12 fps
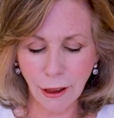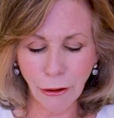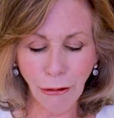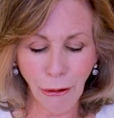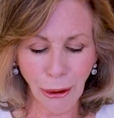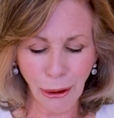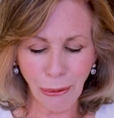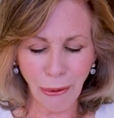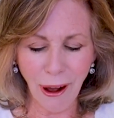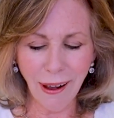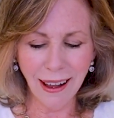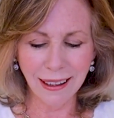The Four of
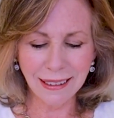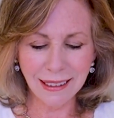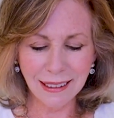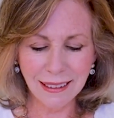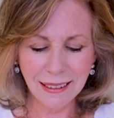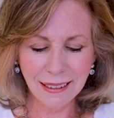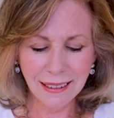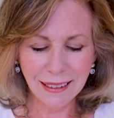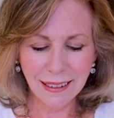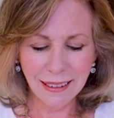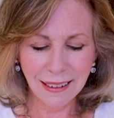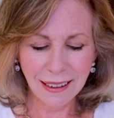Wands.
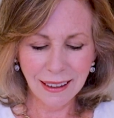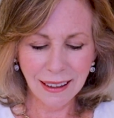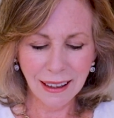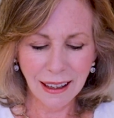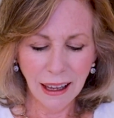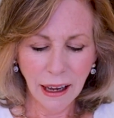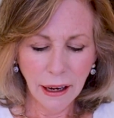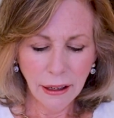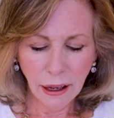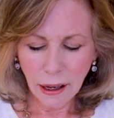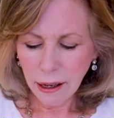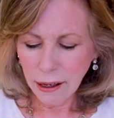
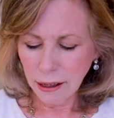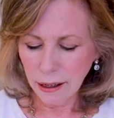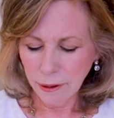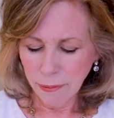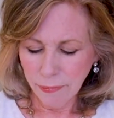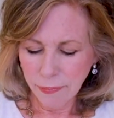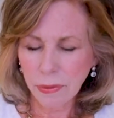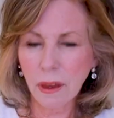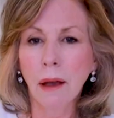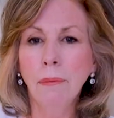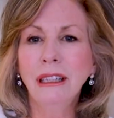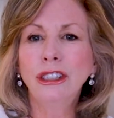Yeah.
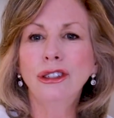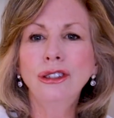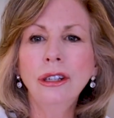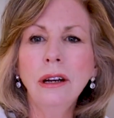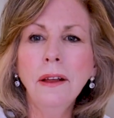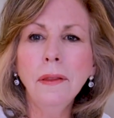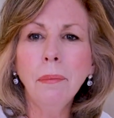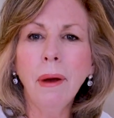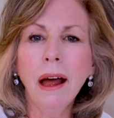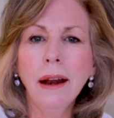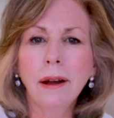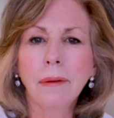Magician on the
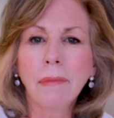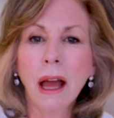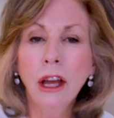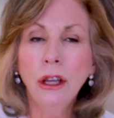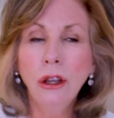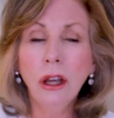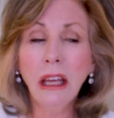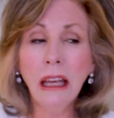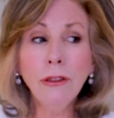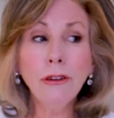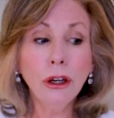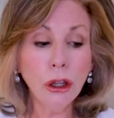bottom.
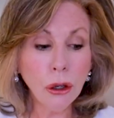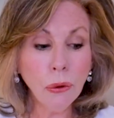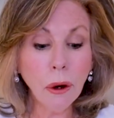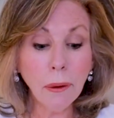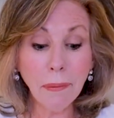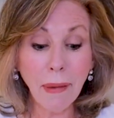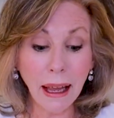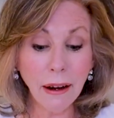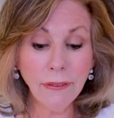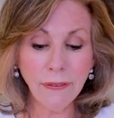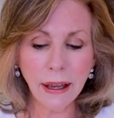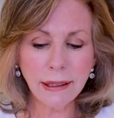Either you are
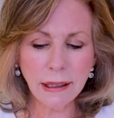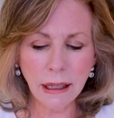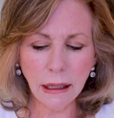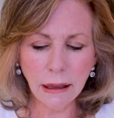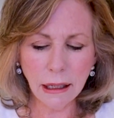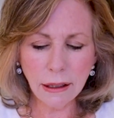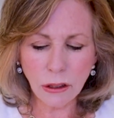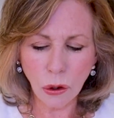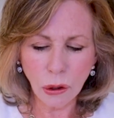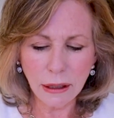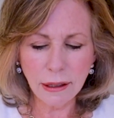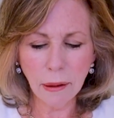manifesting this
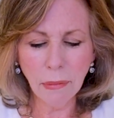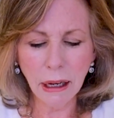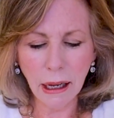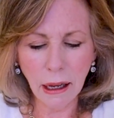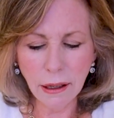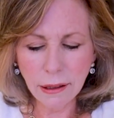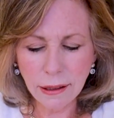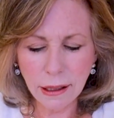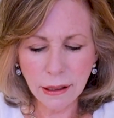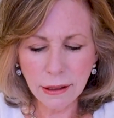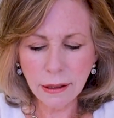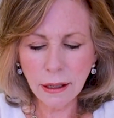or somebody
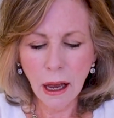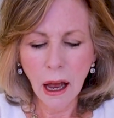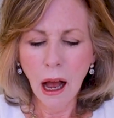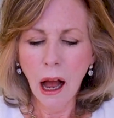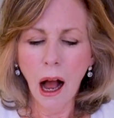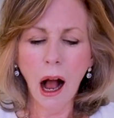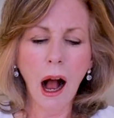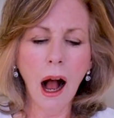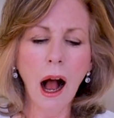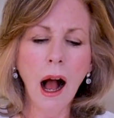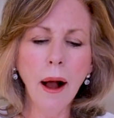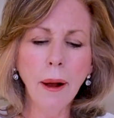else's.
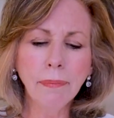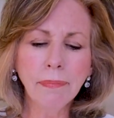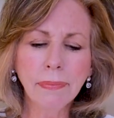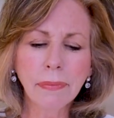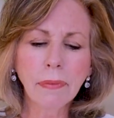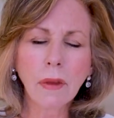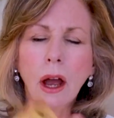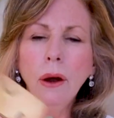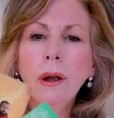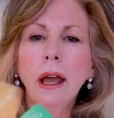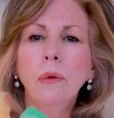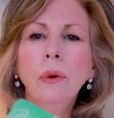Um,
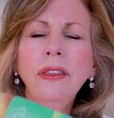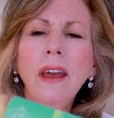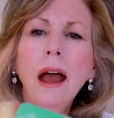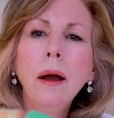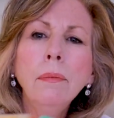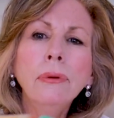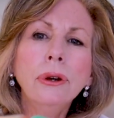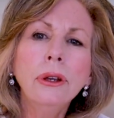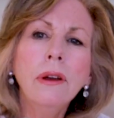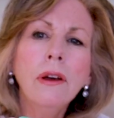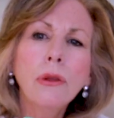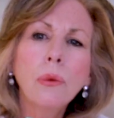okay, with the Emperor,
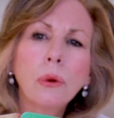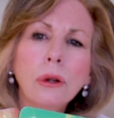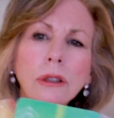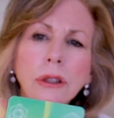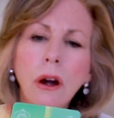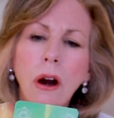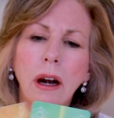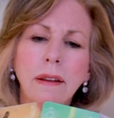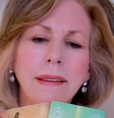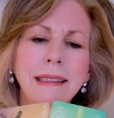you have the World card.